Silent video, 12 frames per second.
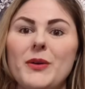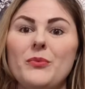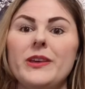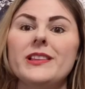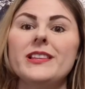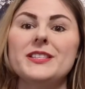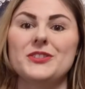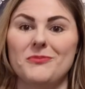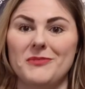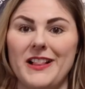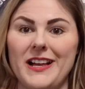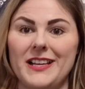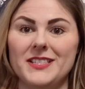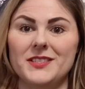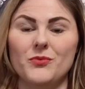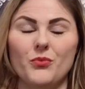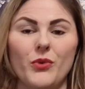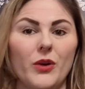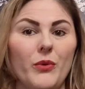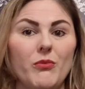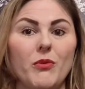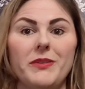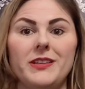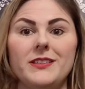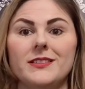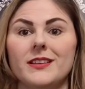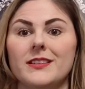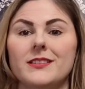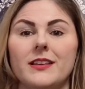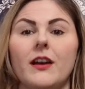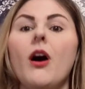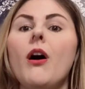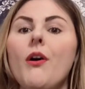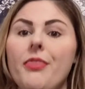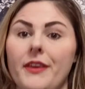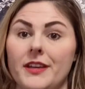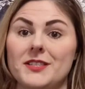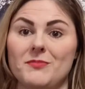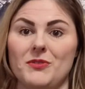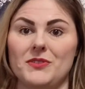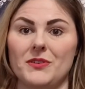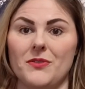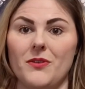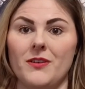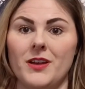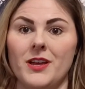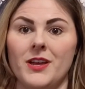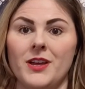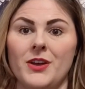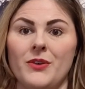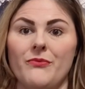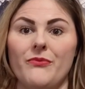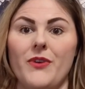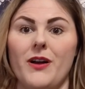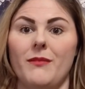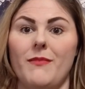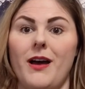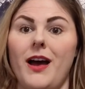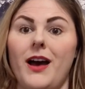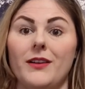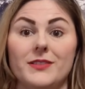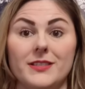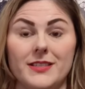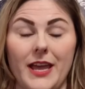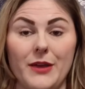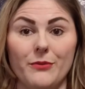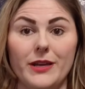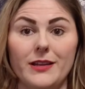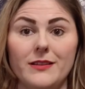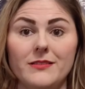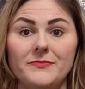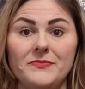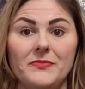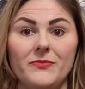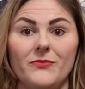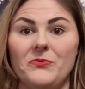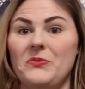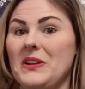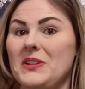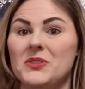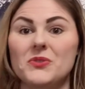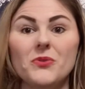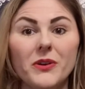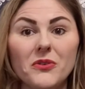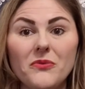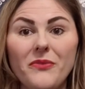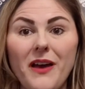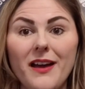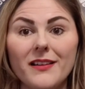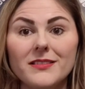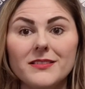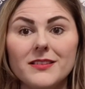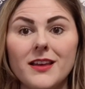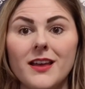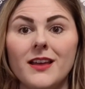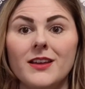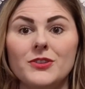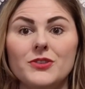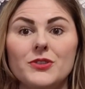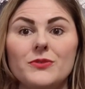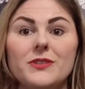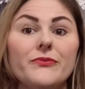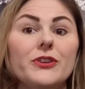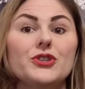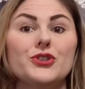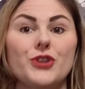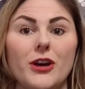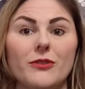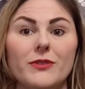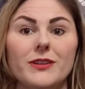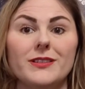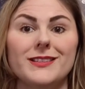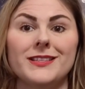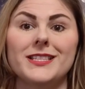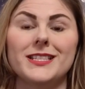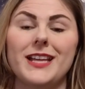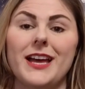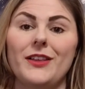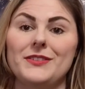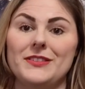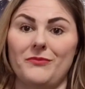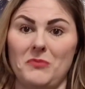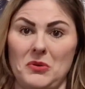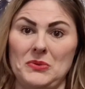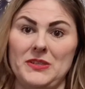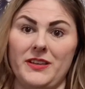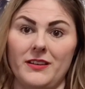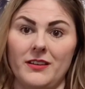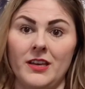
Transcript: my weekly Zoom class where we will be discussing all things musical, from how to sight read, fun historical facts, to different genres and styles of music.